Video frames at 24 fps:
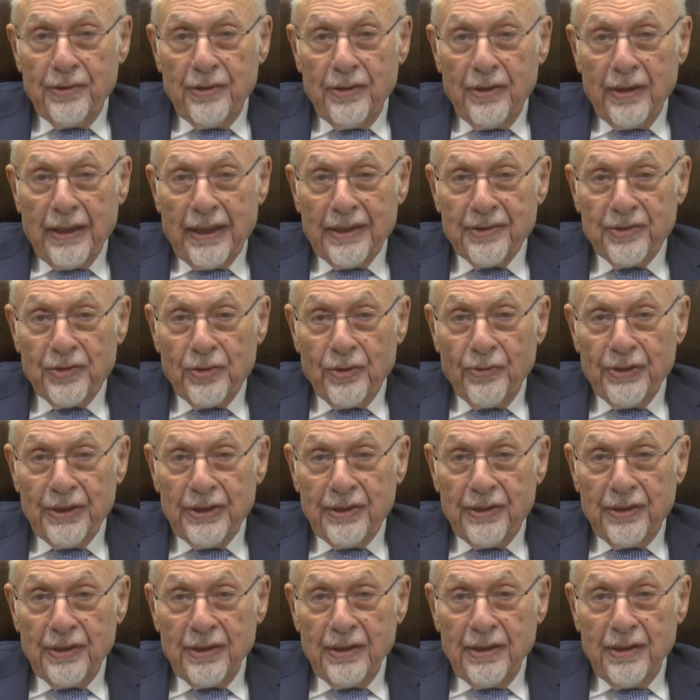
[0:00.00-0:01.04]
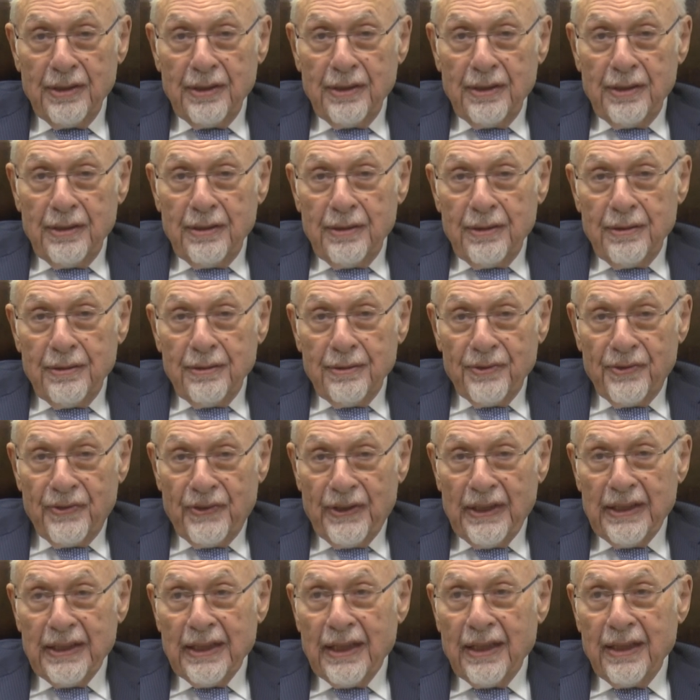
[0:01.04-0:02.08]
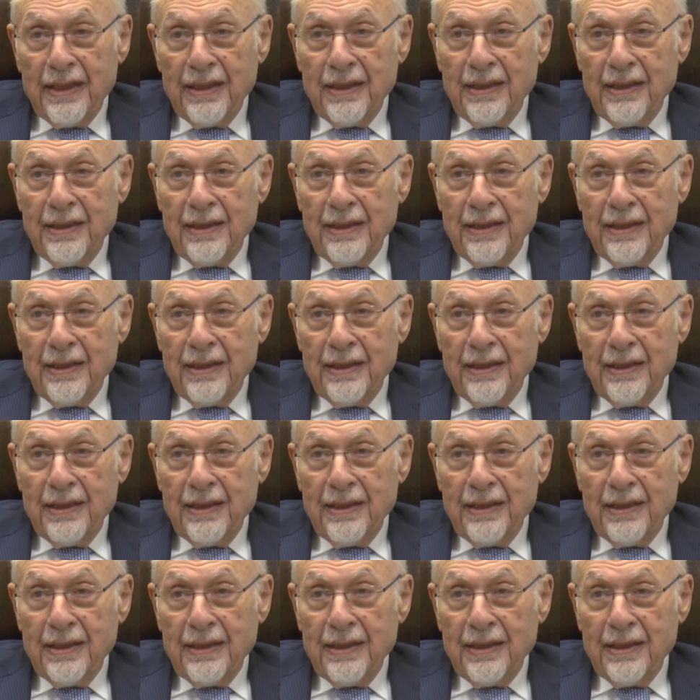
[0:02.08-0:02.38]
the rest of it thinner